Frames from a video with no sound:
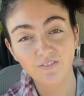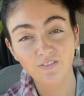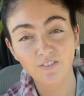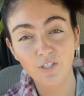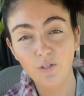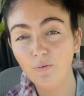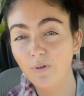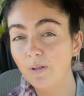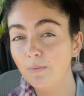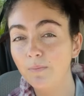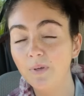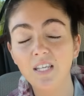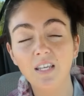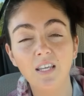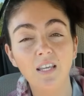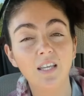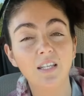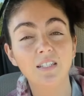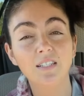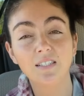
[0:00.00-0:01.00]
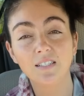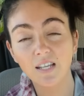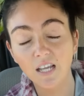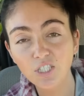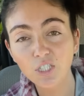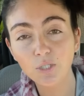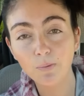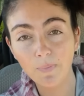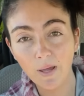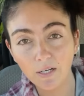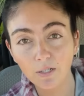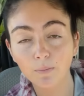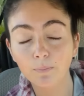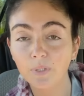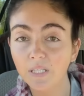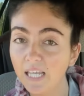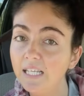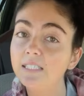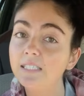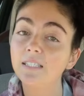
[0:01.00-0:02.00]
You can be in such a better
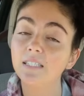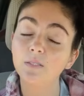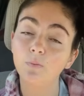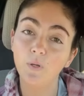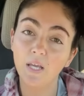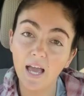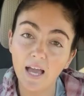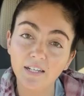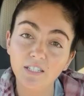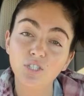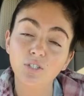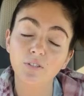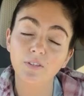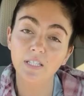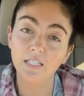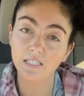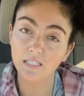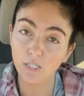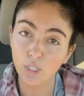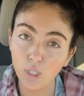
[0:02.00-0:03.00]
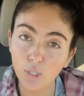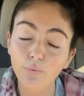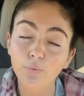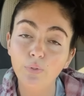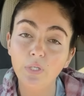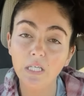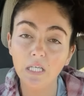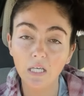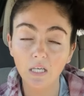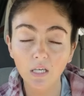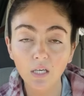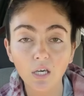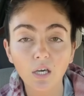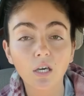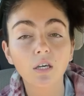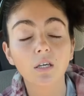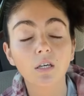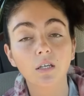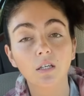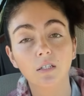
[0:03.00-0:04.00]
place as we enter this new
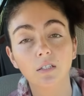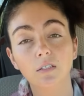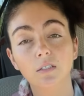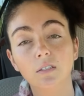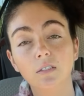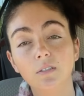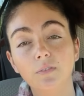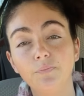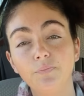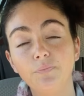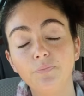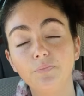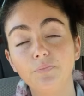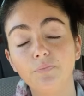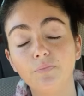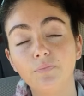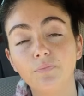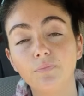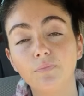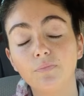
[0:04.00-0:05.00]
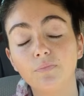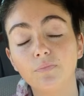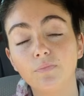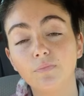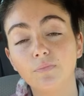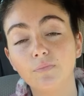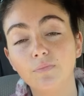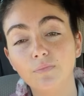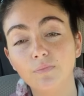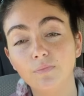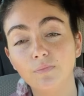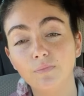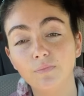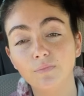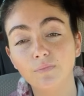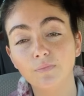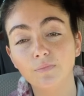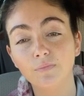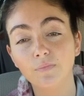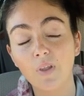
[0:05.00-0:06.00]
year.
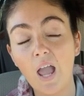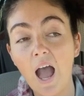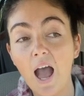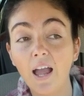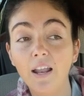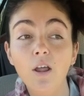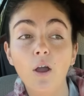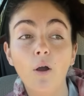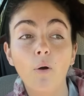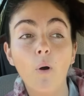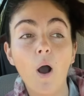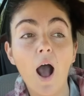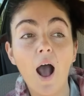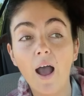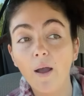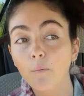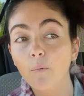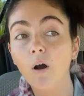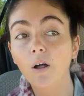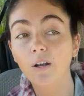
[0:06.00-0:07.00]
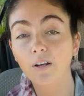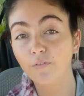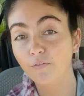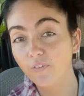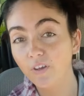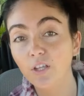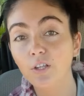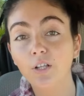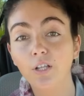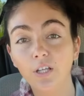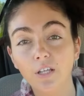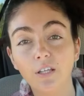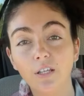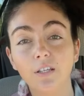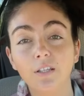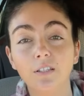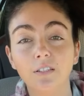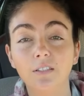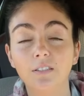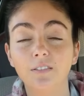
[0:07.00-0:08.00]
Mm, I know I want to feel
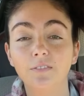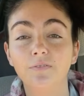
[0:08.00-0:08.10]
good.